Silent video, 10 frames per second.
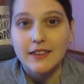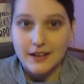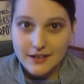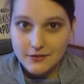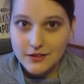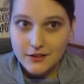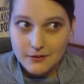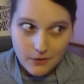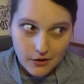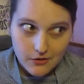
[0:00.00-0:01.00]
that I didn't read
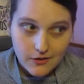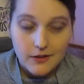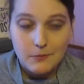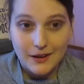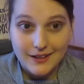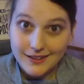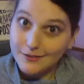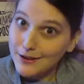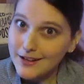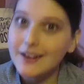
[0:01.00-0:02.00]
during Barathon, but I did
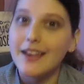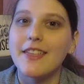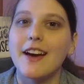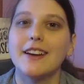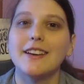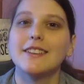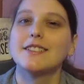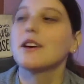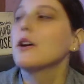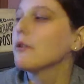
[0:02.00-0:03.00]
read, and that
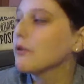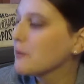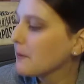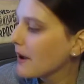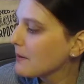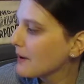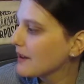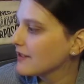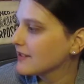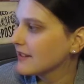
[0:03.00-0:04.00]
is Ruby Red by
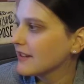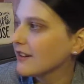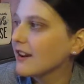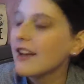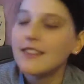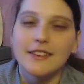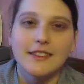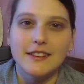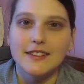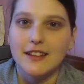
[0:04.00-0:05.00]
Kerstin Gier.
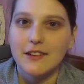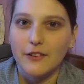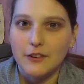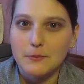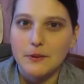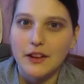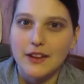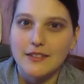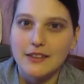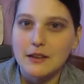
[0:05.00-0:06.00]
This is the first book
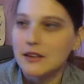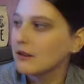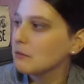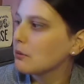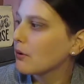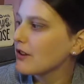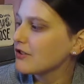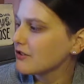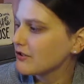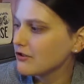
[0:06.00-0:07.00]
in the
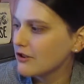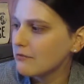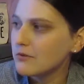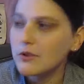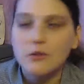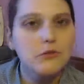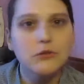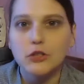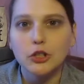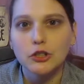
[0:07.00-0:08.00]
Precious
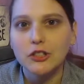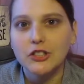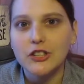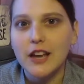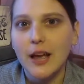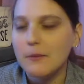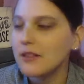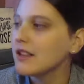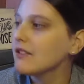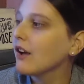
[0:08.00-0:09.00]
Gemstones trilogy, I
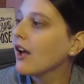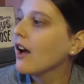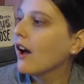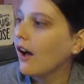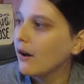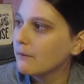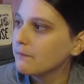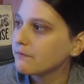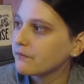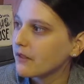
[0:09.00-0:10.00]
believe.
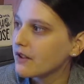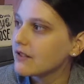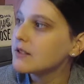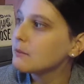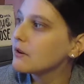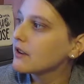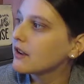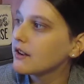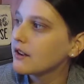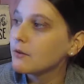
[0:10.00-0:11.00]
Um, this book
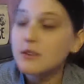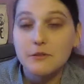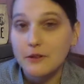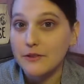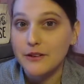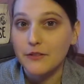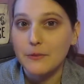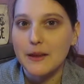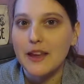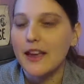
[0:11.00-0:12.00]
was a reread for
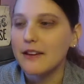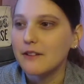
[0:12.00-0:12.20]
me. It